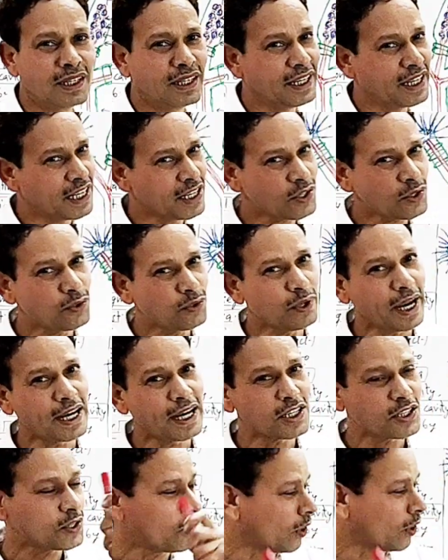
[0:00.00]
Dear
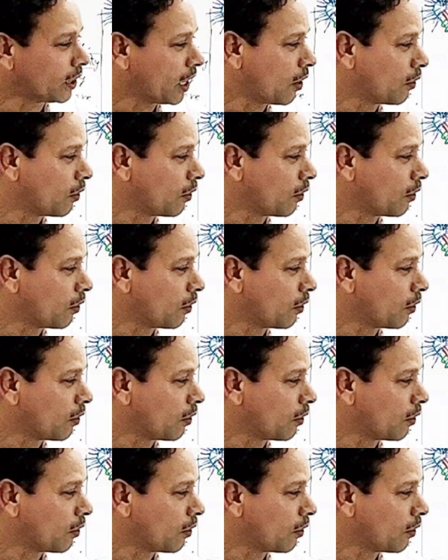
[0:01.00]
students, note